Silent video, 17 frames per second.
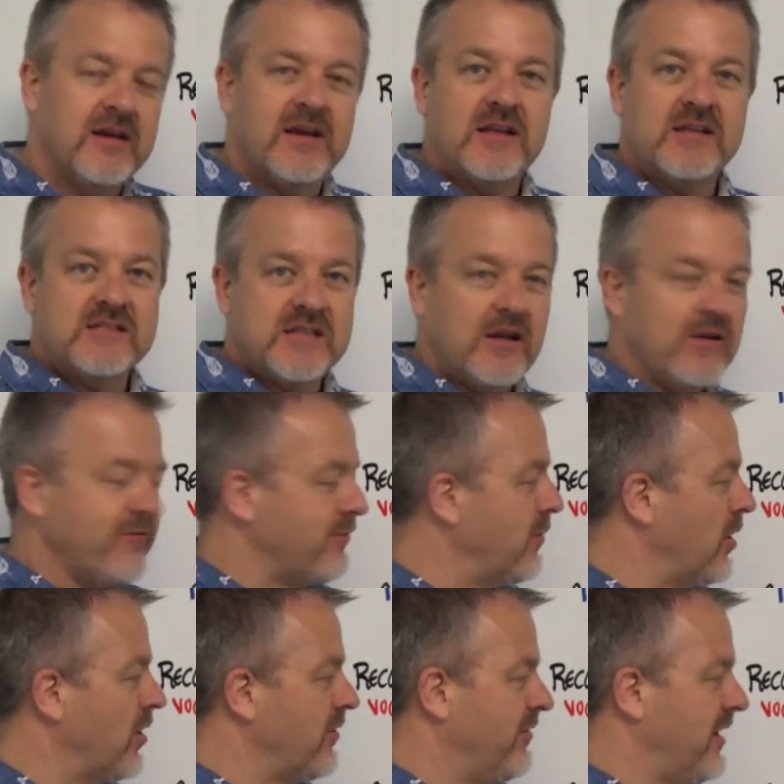And
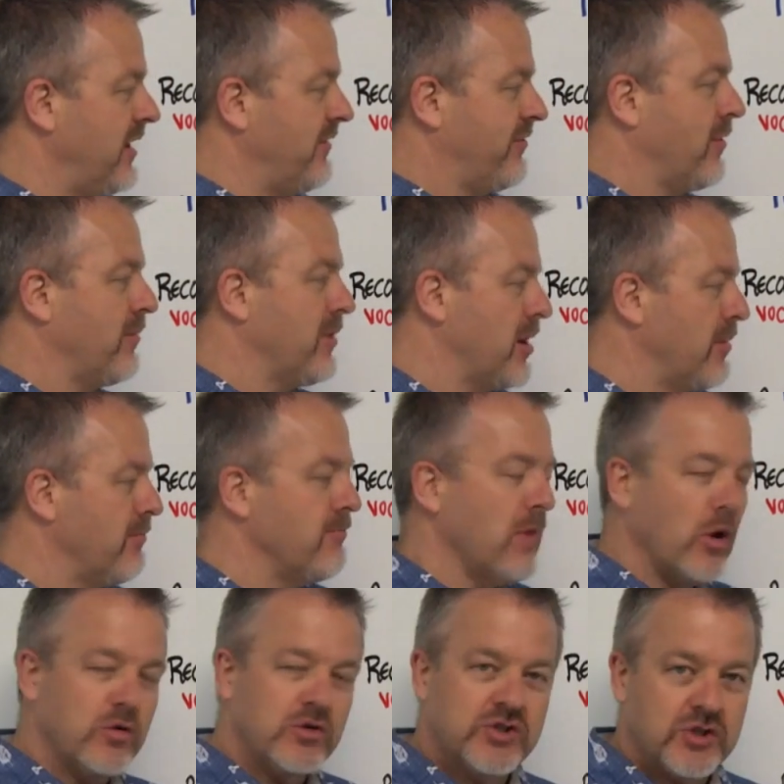self-motivate from an
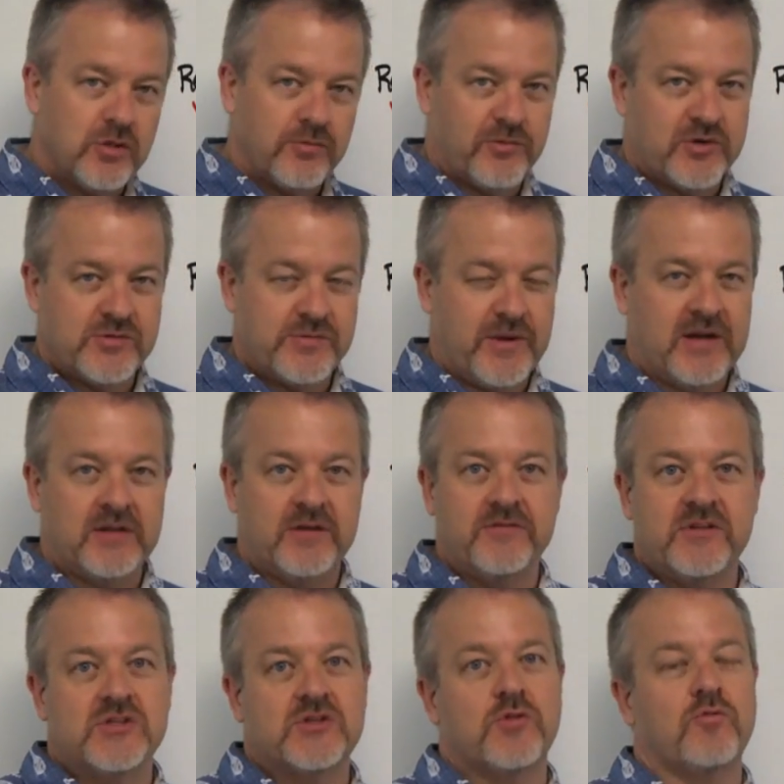emotional perspective
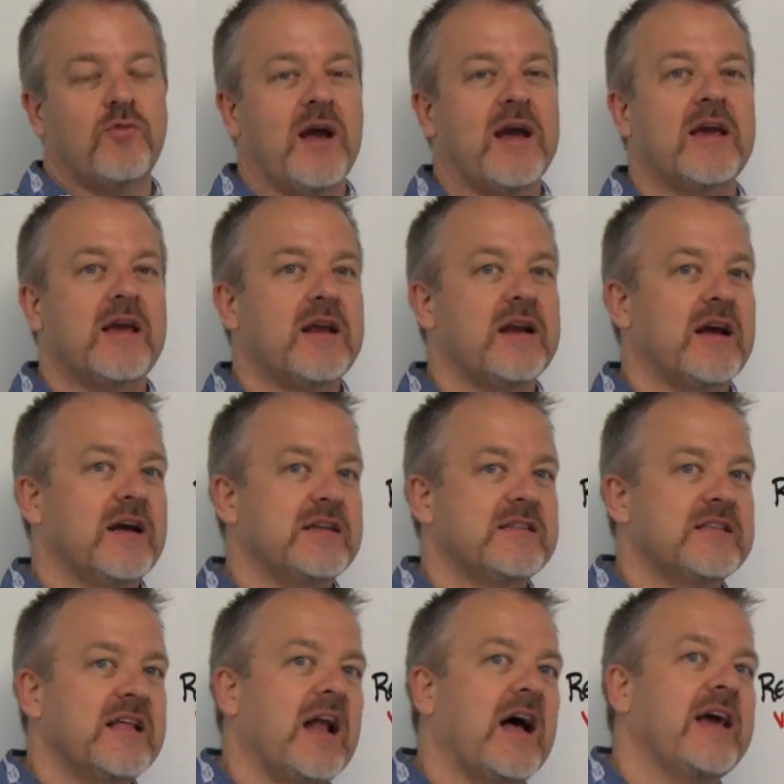is to
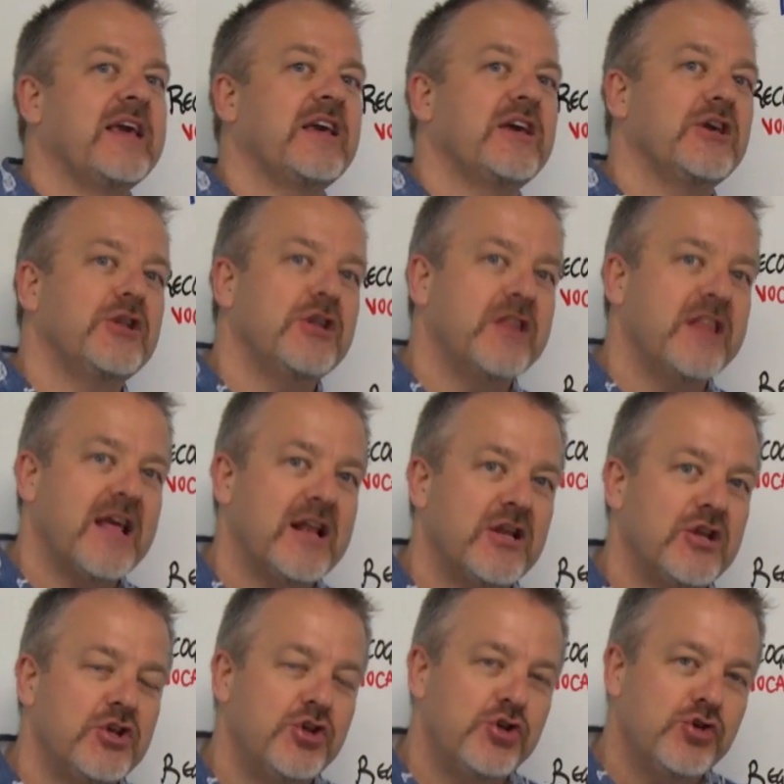recognize that I can then
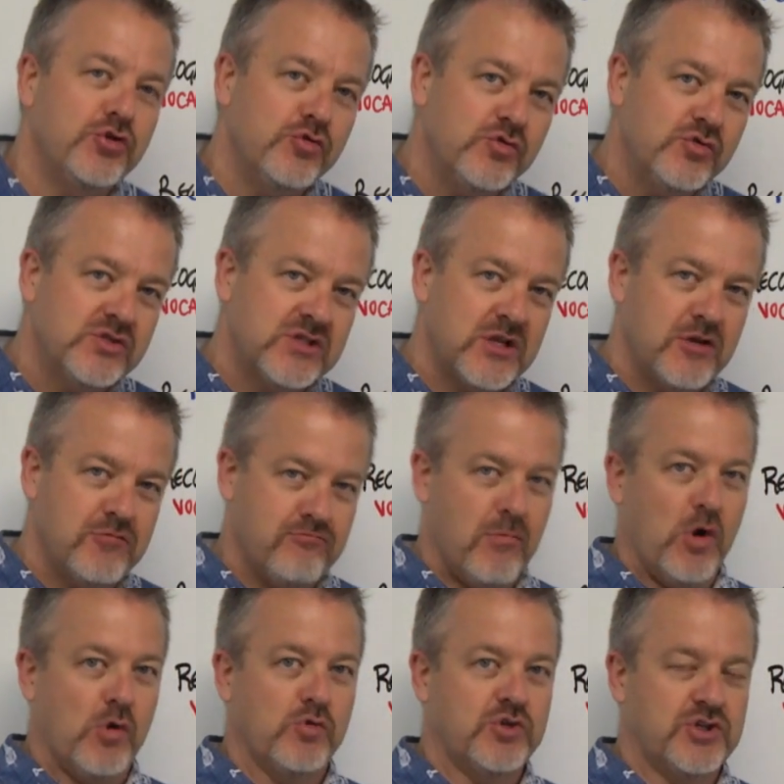use
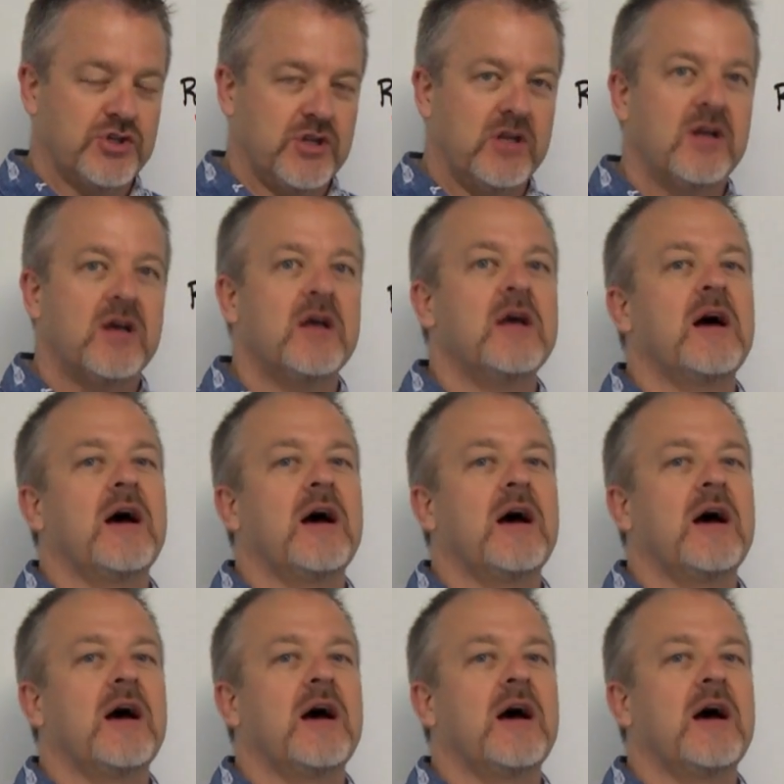emotion.